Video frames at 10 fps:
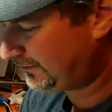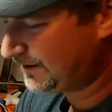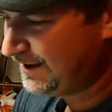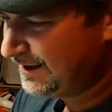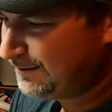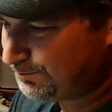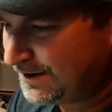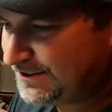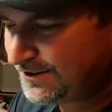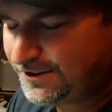Just
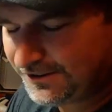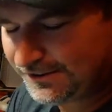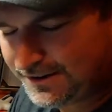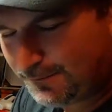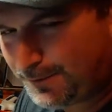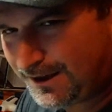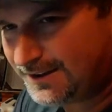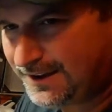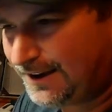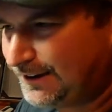make sure you shake the
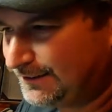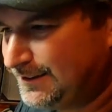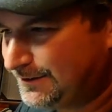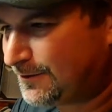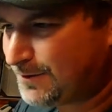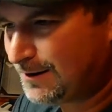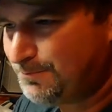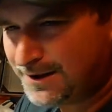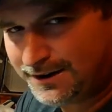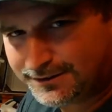paint can at least for about
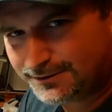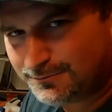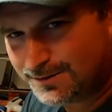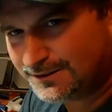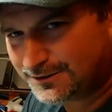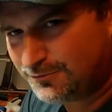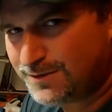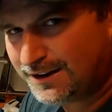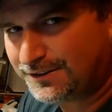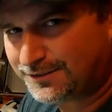a minute to 2
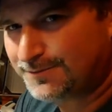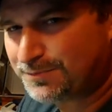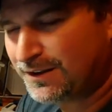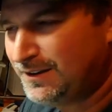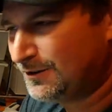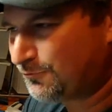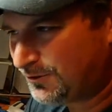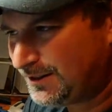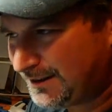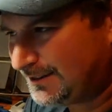minutes.
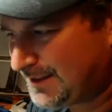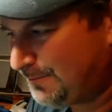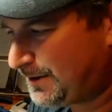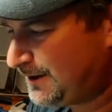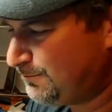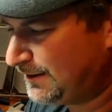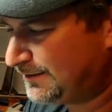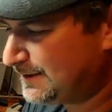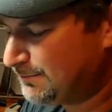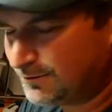Really get that paint
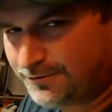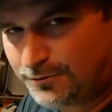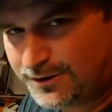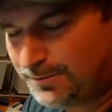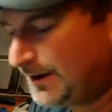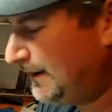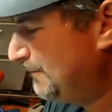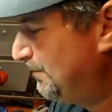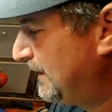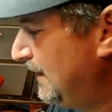mixed up before you paint.